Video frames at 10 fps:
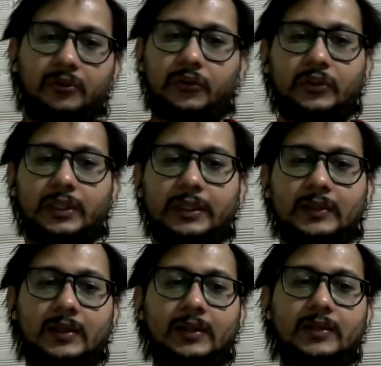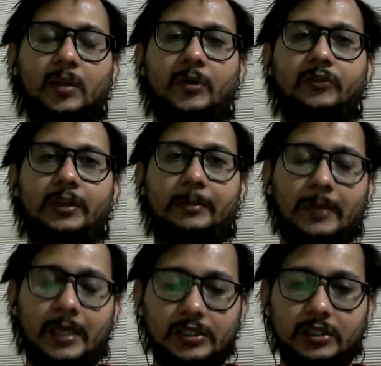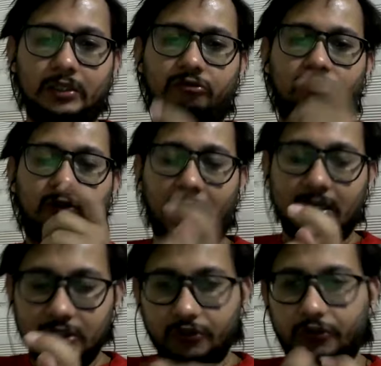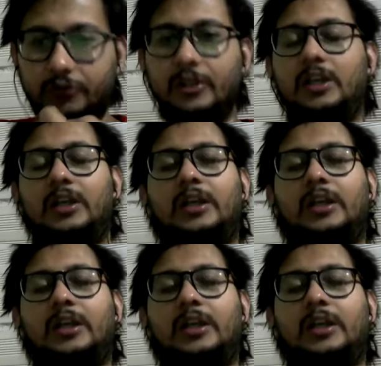so these are the some of the major values